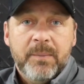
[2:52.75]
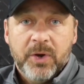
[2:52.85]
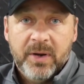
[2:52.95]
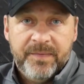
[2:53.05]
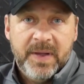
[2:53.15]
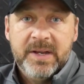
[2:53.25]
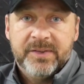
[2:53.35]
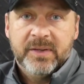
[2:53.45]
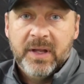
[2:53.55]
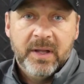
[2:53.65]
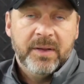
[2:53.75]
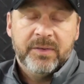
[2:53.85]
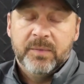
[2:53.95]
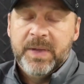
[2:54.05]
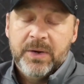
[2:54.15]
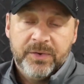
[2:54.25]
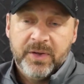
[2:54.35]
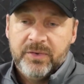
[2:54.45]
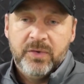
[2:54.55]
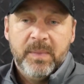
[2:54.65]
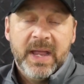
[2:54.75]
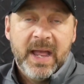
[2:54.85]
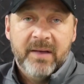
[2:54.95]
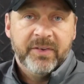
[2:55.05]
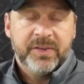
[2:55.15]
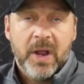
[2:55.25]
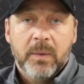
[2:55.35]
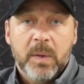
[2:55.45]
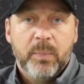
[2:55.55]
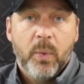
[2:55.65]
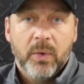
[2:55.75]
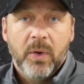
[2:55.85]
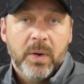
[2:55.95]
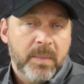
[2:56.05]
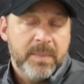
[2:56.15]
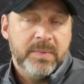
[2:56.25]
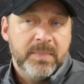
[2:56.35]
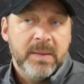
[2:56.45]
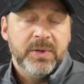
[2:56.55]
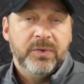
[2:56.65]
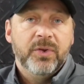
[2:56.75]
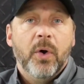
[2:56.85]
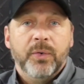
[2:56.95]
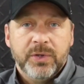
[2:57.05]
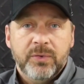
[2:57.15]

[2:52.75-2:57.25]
you're going to face some hitters that you may have a scouting report on, or maybe you don't.